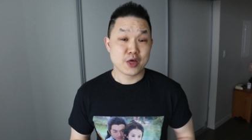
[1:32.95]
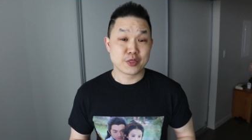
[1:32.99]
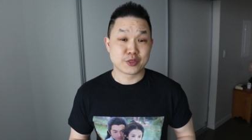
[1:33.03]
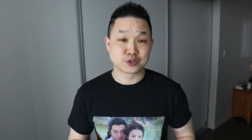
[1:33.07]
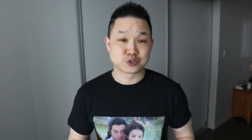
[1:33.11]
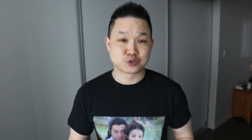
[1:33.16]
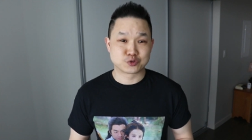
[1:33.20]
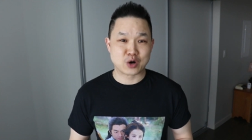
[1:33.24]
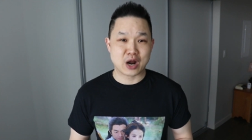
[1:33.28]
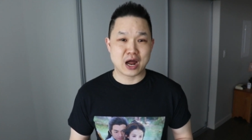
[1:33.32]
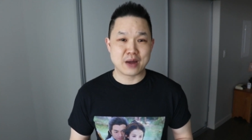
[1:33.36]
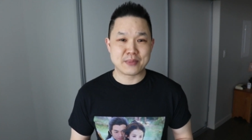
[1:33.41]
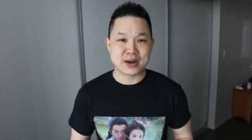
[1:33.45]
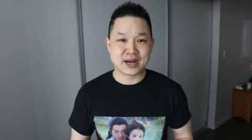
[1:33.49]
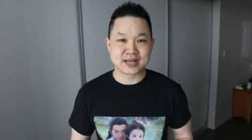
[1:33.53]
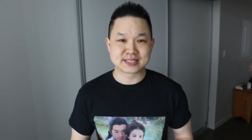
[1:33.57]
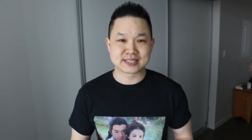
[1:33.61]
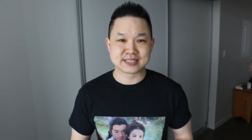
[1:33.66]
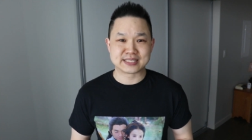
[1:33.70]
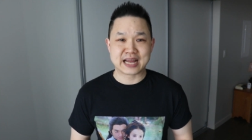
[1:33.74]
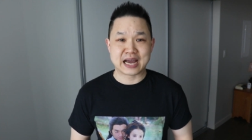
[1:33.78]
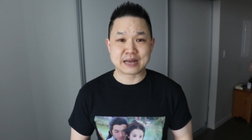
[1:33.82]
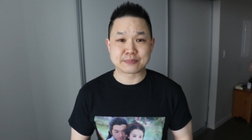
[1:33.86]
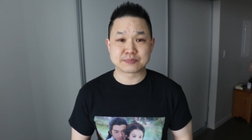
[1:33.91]
The drama
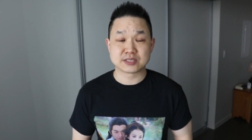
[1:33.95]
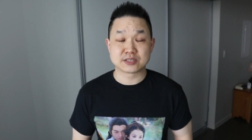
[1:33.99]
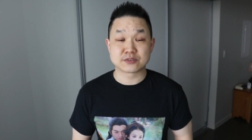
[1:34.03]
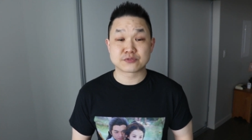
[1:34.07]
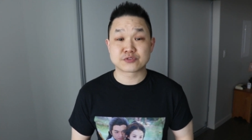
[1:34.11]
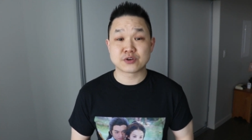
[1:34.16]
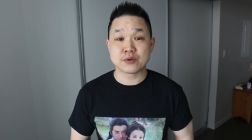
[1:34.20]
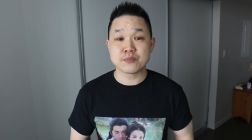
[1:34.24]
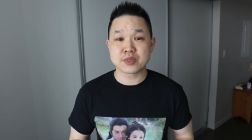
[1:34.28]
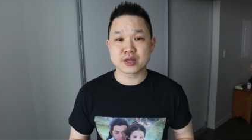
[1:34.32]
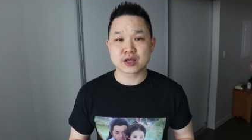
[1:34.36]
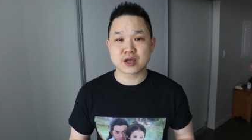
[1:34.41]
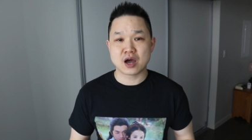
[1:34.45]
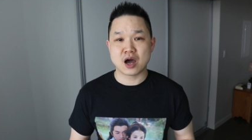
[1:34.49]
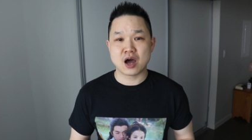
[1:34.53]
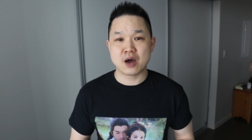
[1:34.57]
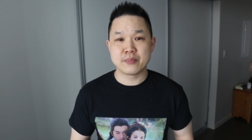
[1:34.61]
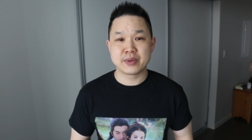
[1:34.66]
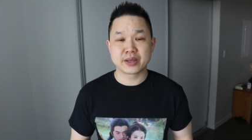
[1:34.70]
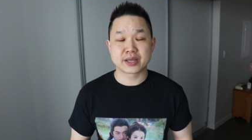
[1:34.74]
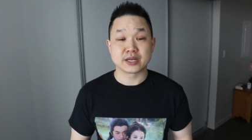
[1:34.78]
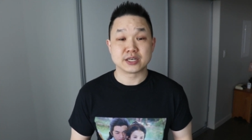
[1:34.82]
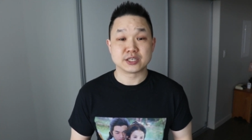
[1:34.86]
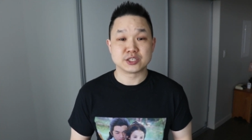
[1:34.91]
is adapted from the
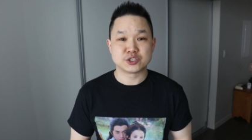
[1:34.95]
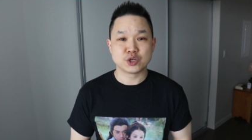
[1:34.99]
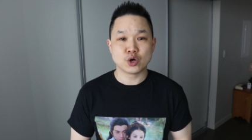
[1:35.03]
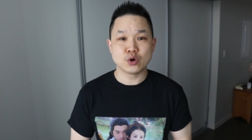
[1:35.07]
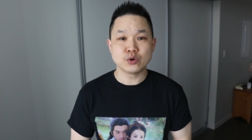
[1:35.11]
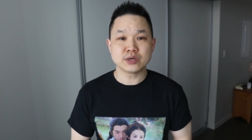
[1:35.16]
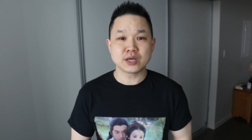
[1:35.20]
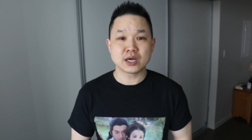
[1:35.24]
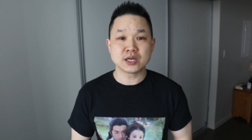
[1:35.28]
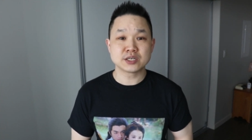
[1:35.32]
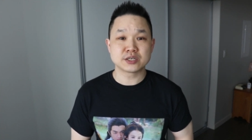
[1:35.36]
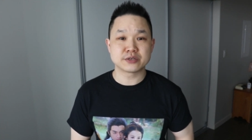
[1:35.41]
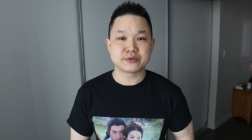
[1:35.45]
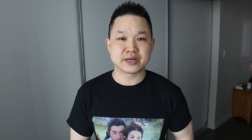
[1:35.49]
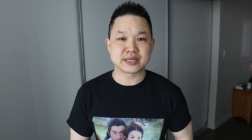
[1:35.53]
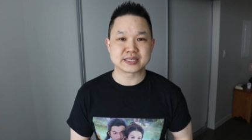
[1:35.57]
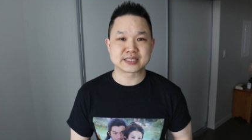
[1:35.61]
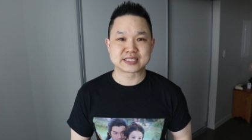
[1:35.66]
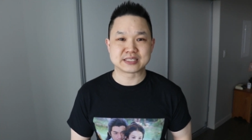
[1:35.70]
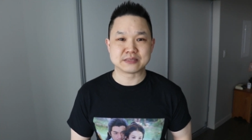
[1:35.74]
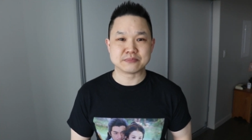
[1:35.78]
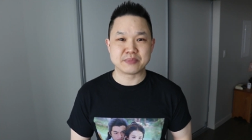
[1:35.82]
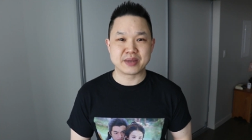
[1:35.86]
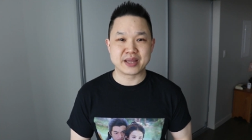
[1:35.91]
comic Don't
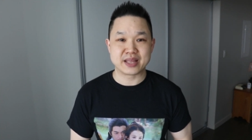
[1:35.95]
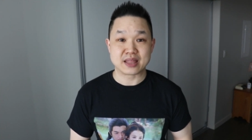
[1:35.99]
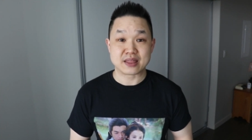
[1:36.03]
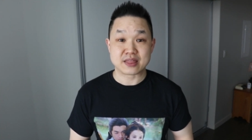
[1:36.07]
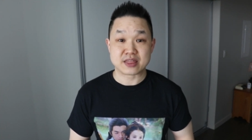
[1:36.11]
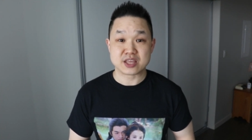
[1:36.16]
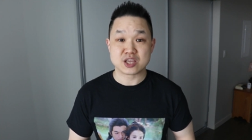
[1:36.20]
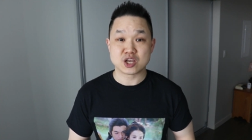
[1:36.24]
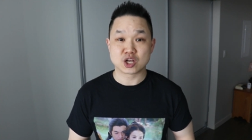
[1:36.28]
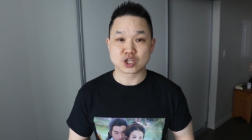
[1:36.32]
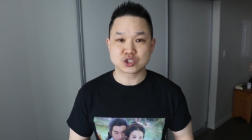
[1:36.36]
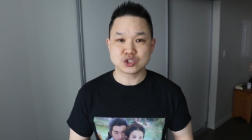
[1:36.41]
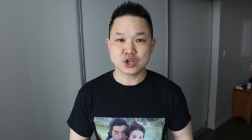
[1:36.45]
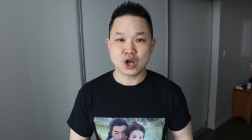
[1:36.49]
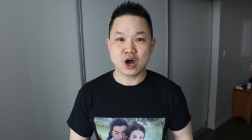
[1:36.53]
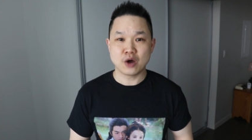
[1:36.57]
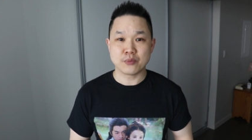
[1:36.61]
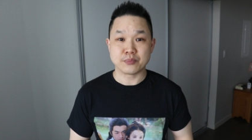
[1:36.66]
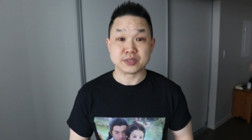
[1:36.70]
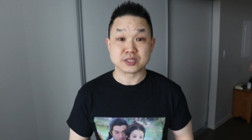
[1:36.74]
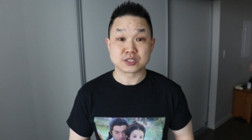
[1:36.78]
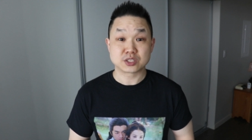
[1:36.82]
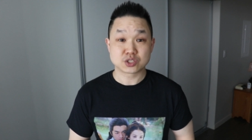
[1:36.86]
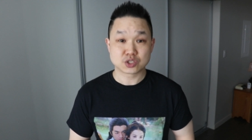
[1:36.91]
Underestimate the
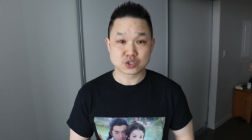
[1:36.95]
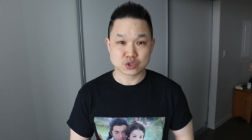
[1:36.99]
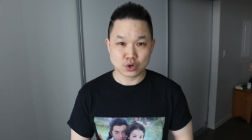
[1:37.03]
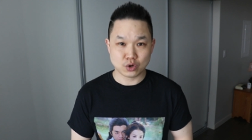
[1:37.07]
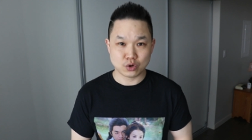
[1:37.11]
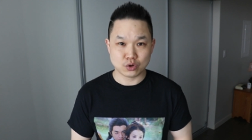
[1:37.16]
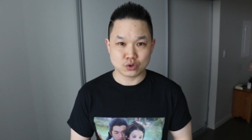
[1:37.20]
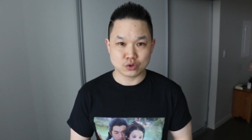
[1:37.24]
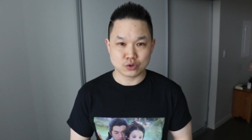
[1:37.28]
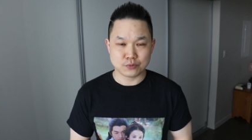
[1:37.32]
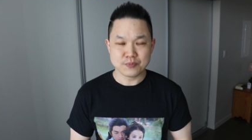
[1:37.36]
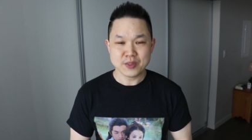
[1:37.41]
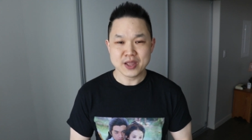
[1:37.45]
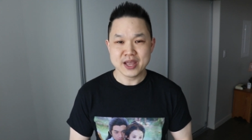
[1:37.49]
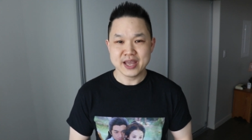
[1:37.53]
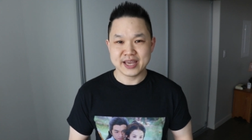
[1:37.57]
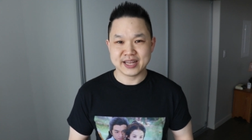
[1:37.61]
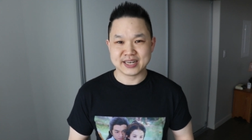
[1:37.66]
Otami Soul.